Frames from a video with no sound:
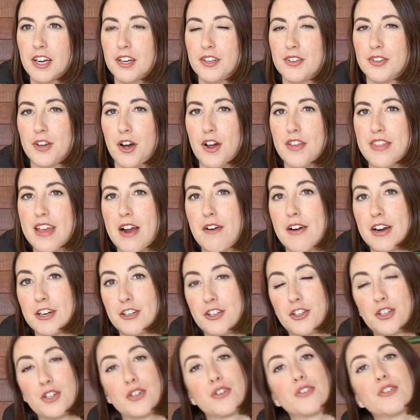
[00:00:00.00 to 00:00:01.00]
So there
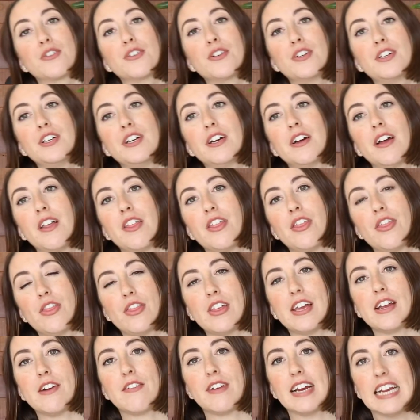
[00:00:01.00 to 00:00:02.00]
are 2
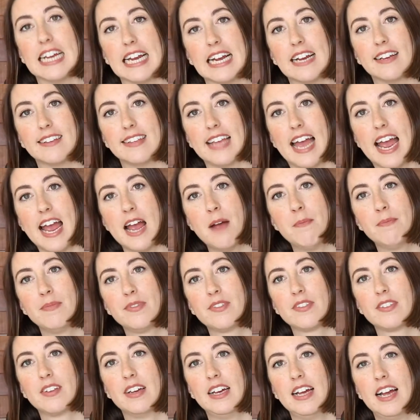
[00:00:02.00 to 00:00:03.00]
theory
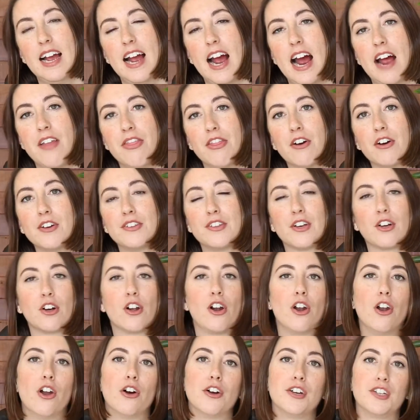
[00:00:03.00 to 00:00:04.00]
exams, and those are
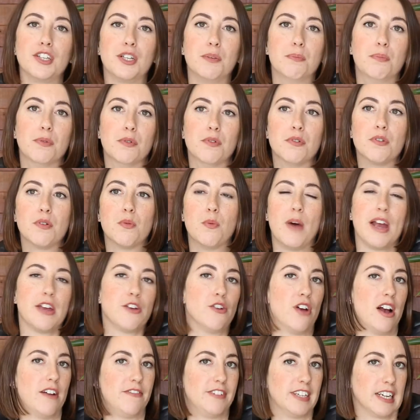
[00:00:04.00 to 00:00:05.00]
closed book where
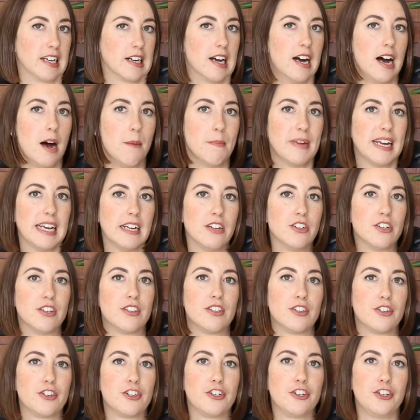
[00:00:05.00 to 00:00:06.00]
you have to come into
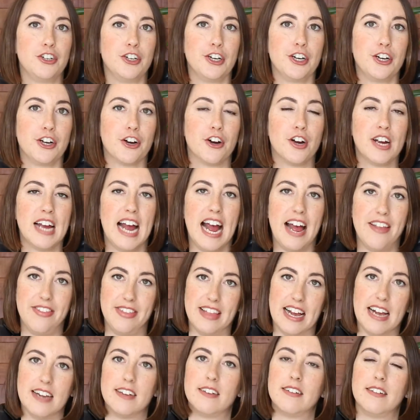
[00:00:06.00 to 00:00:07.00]
the studio
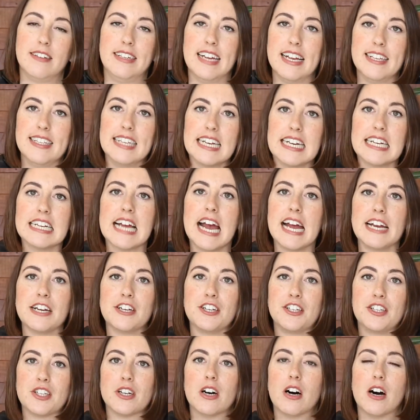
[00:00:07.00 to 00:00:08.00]
at that
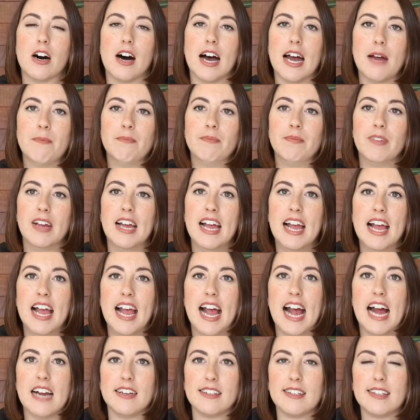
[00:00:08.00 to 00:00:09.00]
designated time
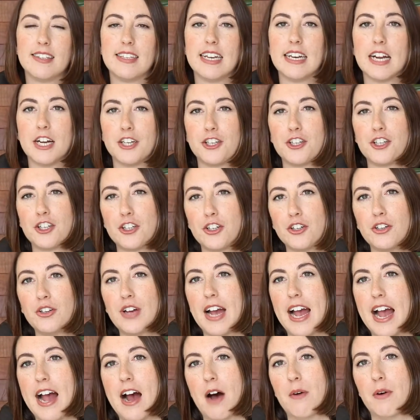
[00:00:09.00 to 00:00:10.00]
and sit a
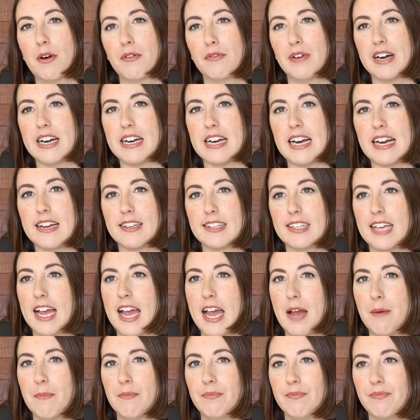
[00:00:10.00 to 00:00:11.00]
2-hour written
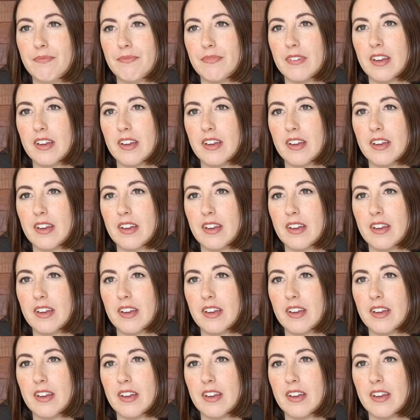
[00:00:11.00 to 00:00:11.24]
exam.